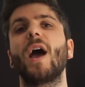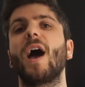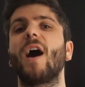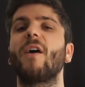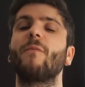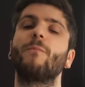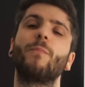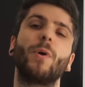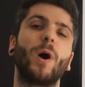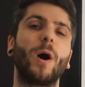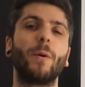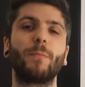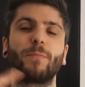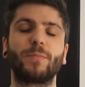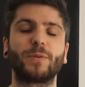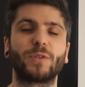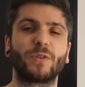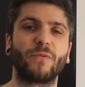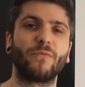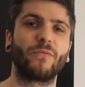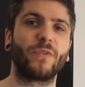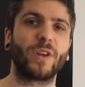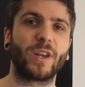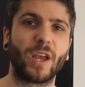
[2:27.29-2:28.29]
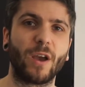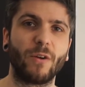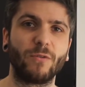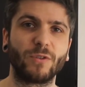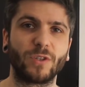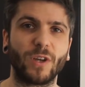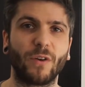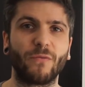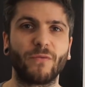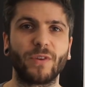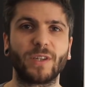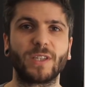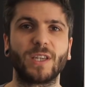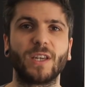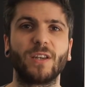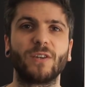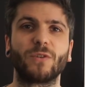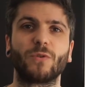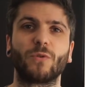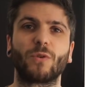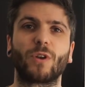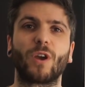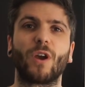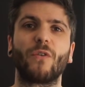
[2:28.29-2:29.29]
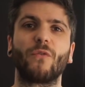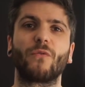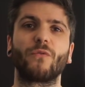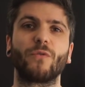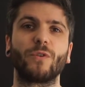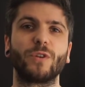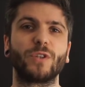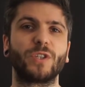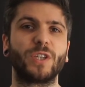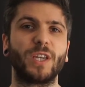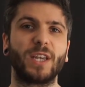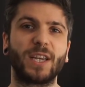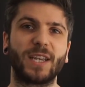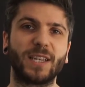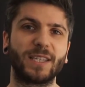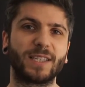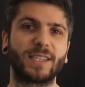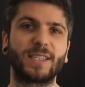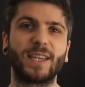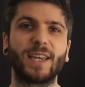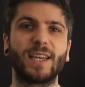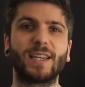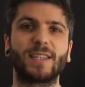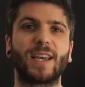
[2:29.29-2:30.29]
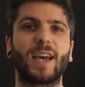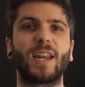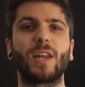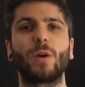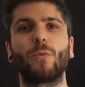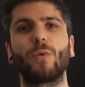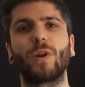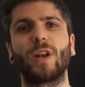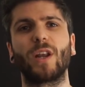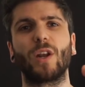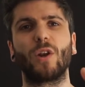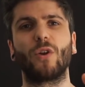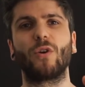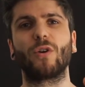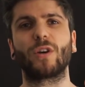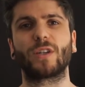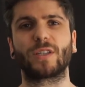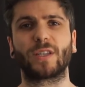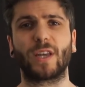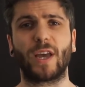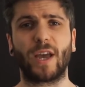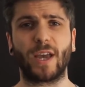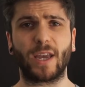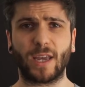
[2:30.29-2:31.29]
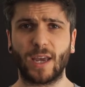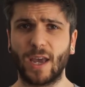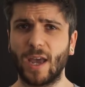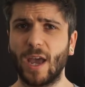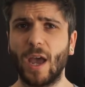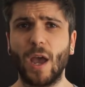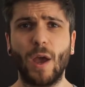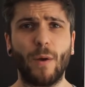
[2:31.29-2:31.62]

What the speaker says: I've put up some videos obviously as we're going through so you can see exactly what it looks like.